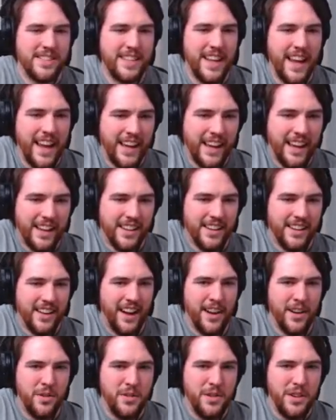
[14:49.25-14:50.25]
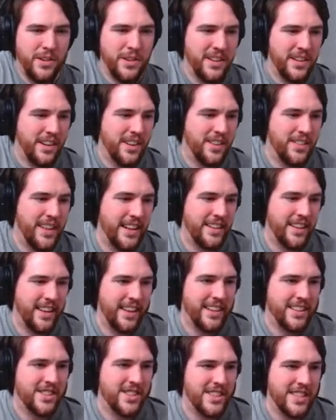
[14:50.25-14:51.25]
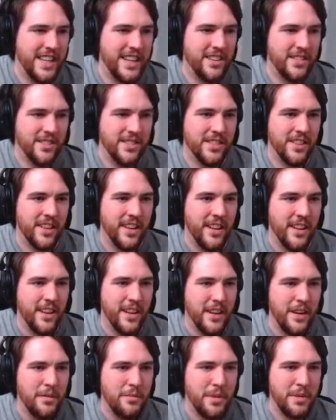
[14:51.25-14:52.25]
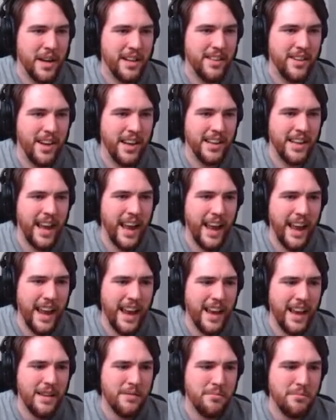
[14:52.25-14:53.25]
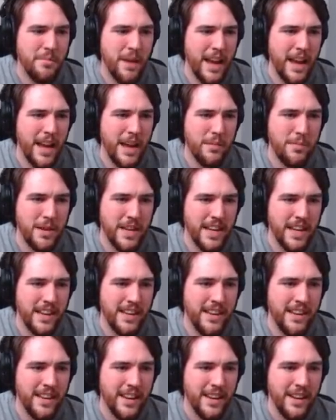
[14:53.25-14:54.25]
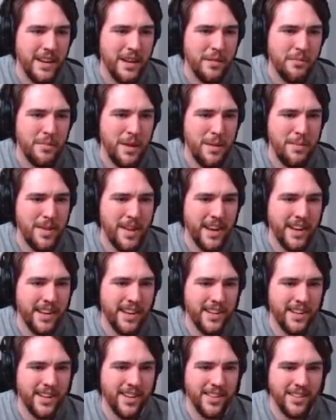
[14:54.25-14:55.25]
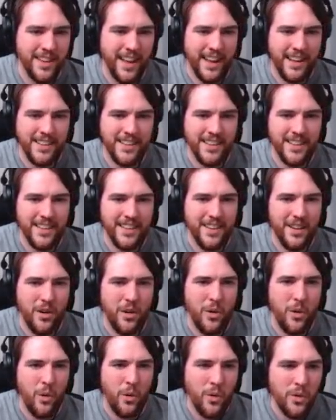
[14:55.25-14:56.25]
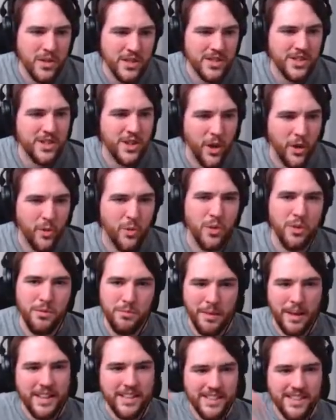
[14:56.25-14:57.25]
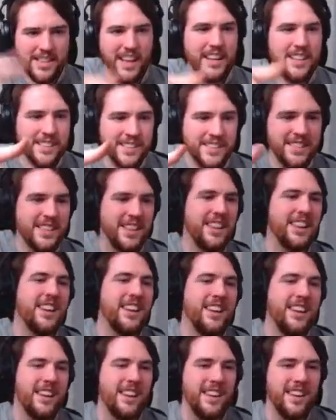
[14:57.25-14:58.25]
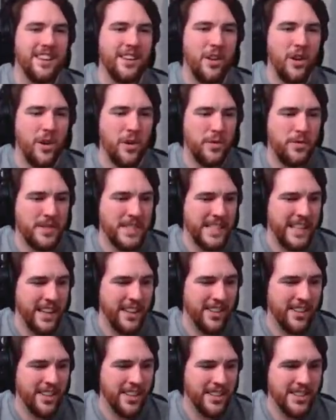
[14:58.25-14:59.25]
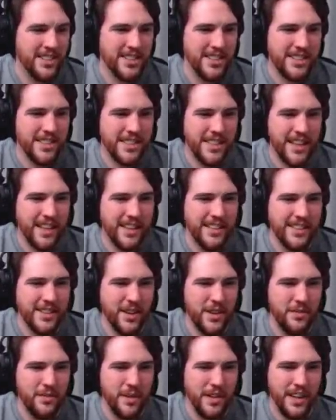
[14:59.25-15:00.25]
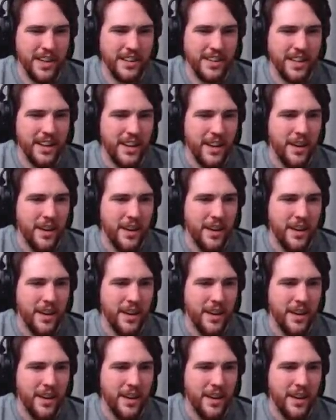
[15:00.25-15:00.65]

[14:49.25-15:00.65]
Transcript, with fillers: Dang it. I know you couldn't collect like a shield, but I thought, hey, maybe I could collect a horseshoe. It would make sense. Hoofs here could just stick his hoof in it.